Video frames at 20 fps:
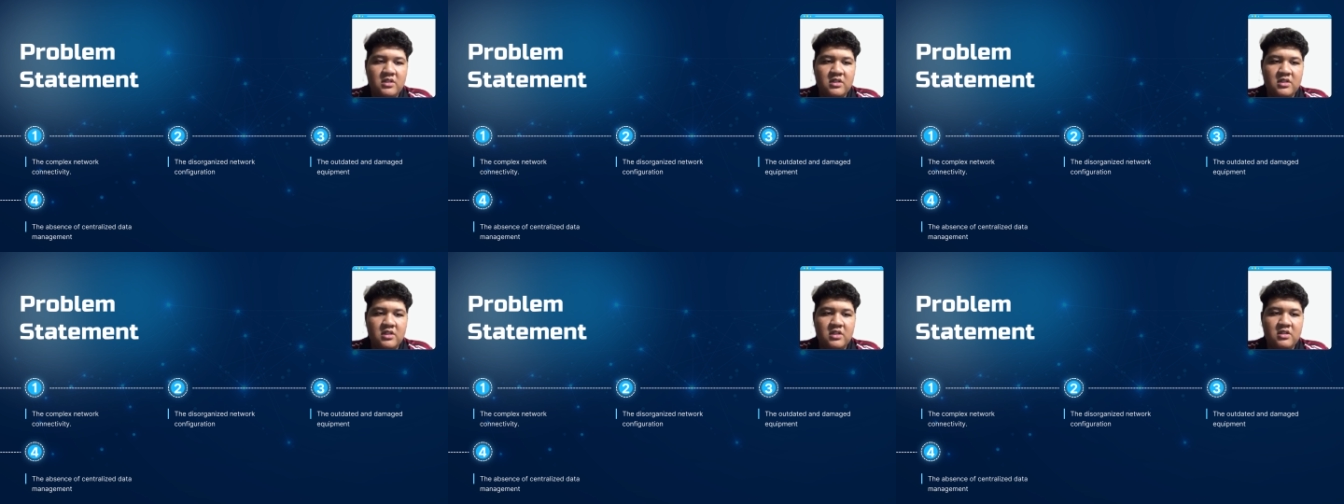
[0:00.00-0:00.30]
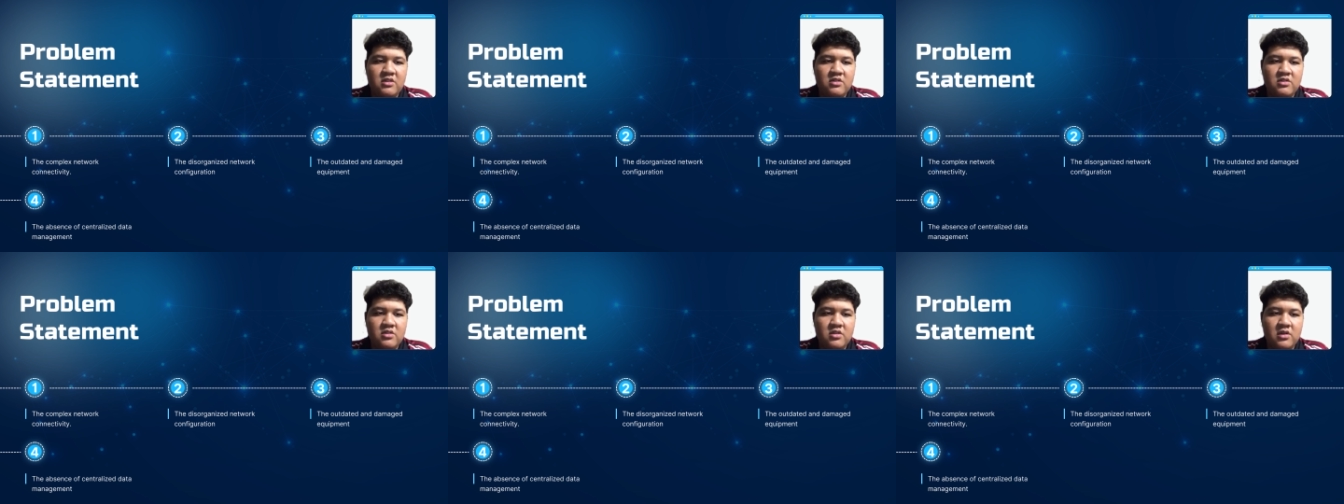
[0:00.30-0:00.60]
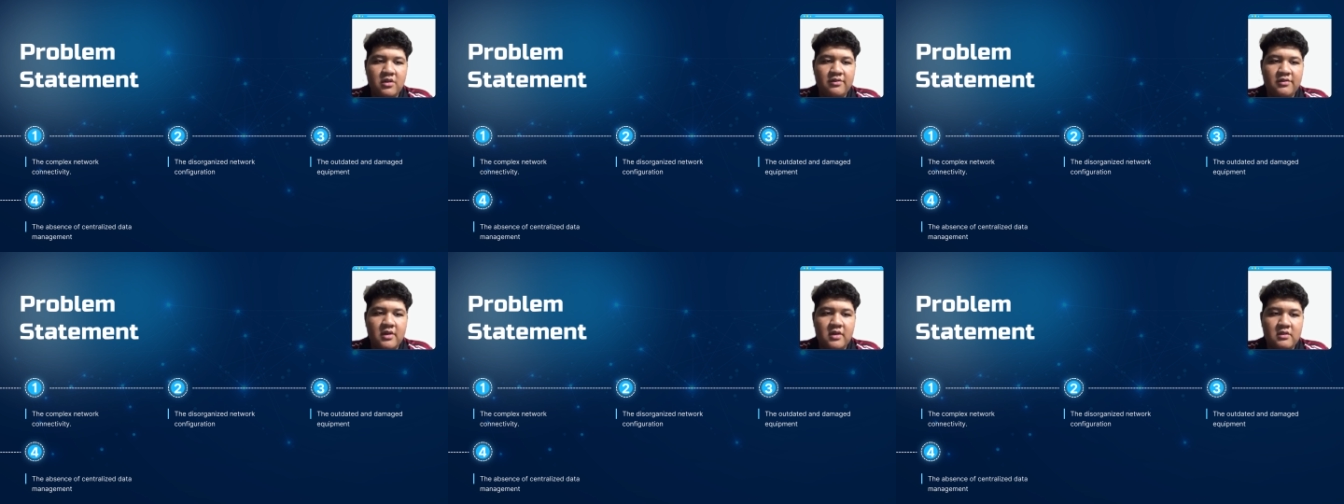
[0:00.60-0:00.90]
The use
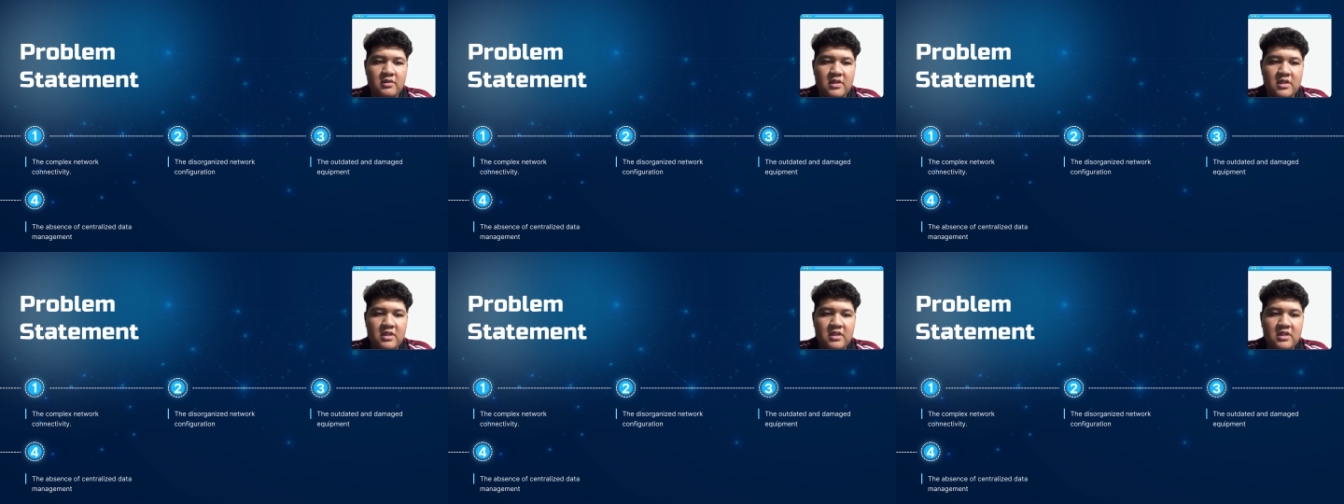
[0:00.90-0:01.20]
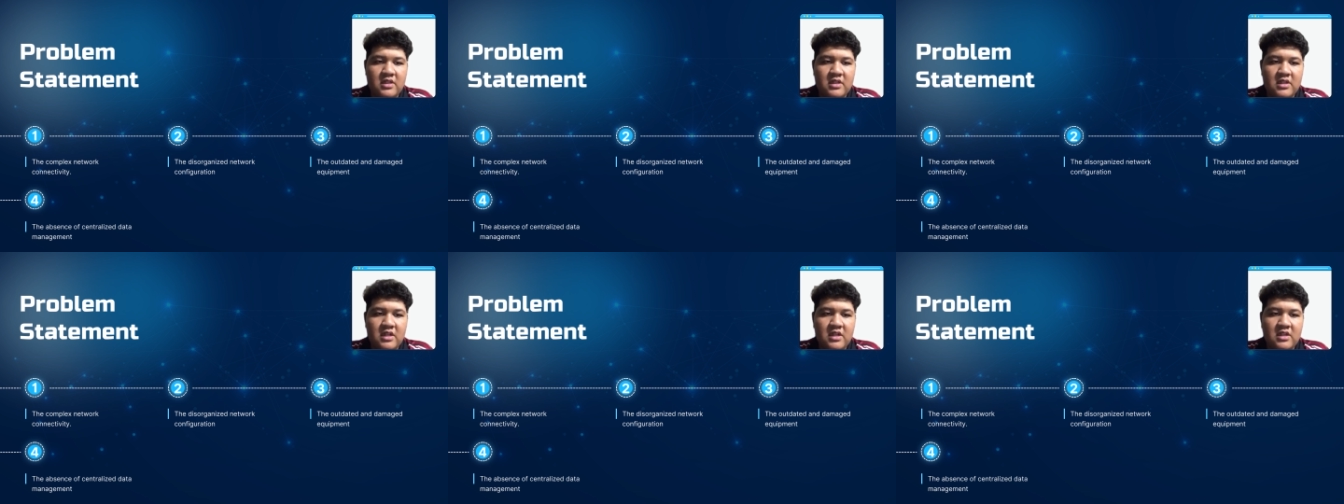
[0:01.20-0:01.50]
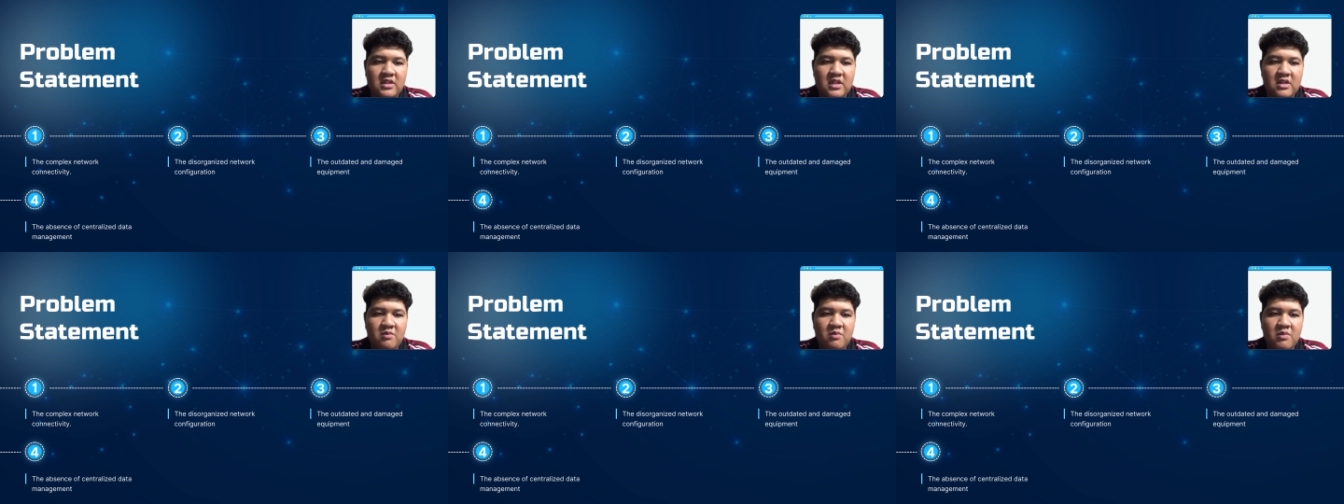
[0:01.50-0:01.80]
of outdated
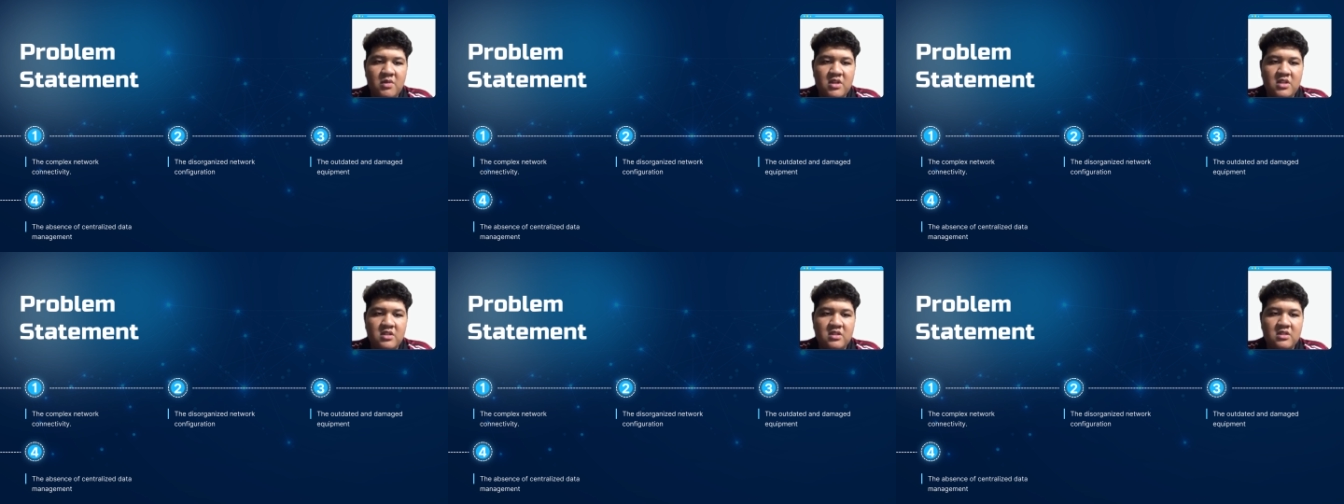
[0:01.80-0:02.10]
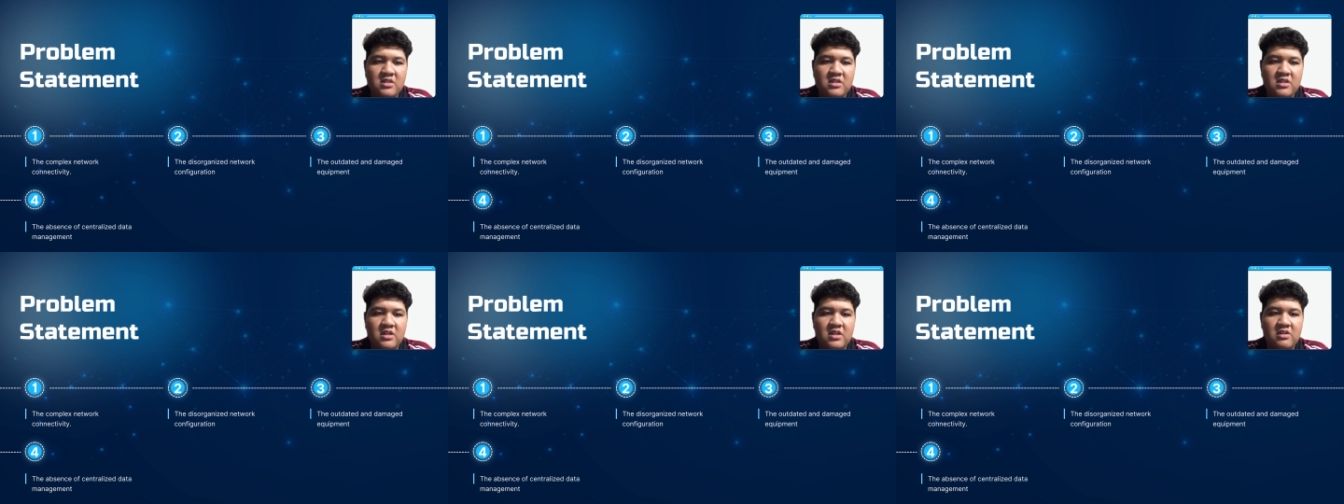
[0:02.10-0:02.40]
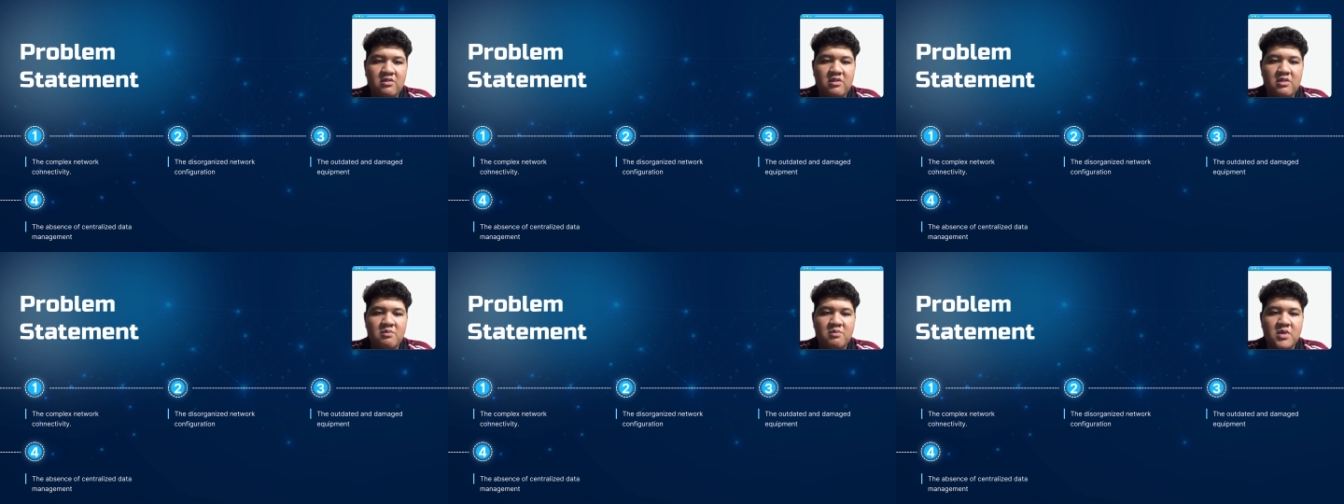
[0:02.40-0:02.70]
and damaged
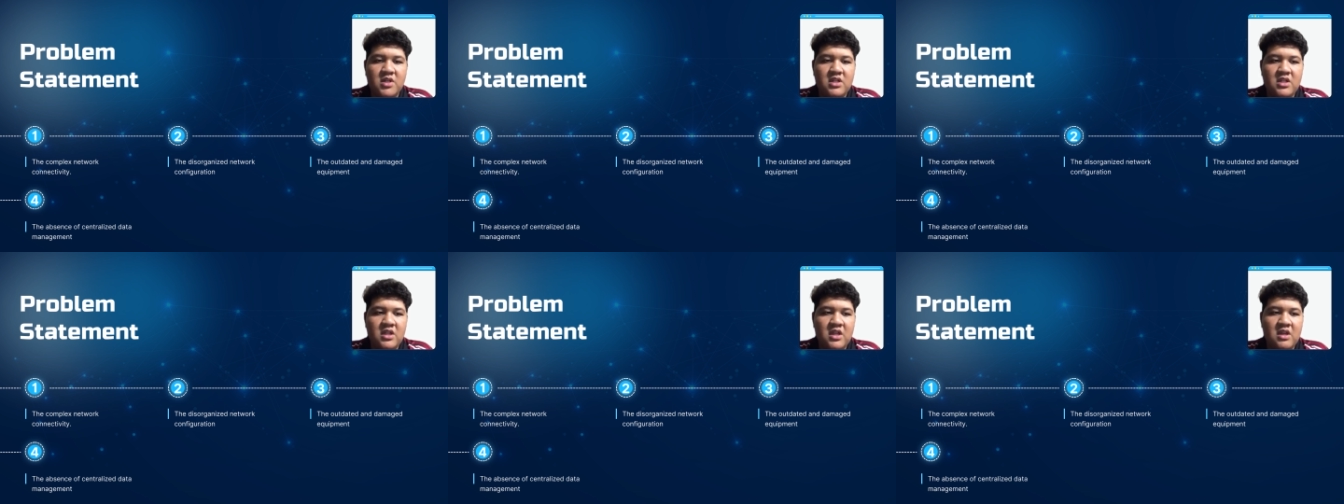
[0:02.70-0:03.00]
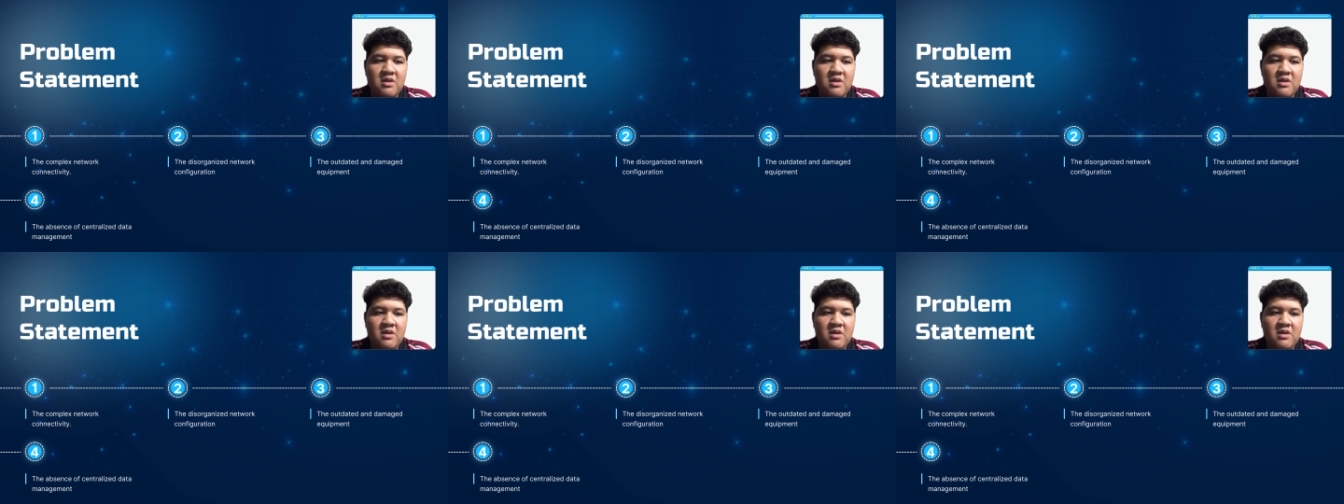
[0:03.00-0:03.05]
equipment